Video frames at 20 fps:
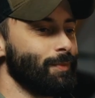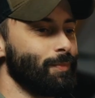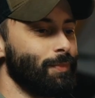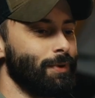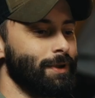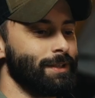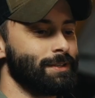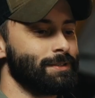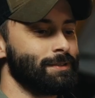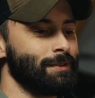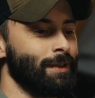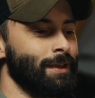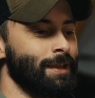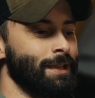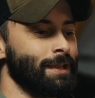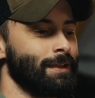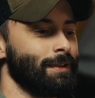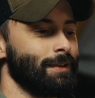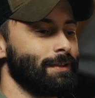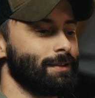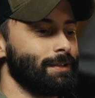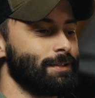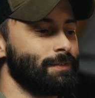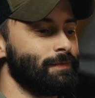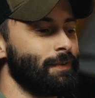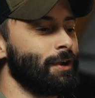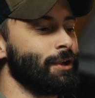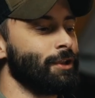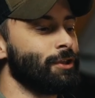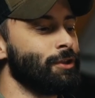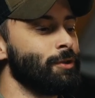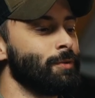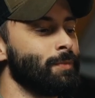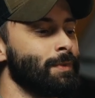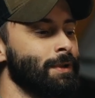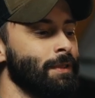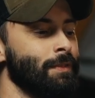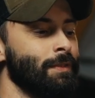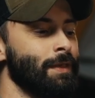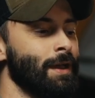But it's like it's very
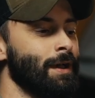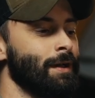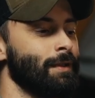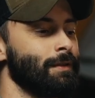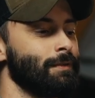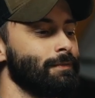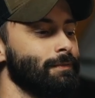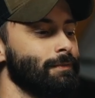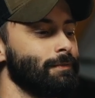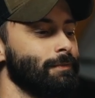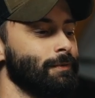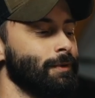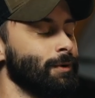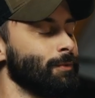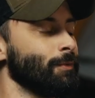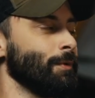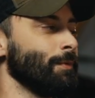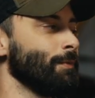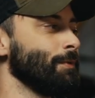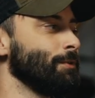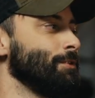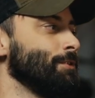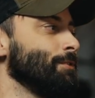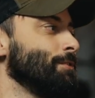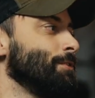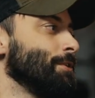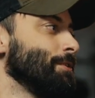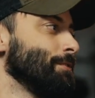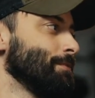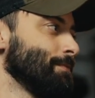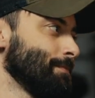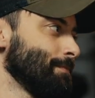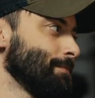human in that. Well, what would you do?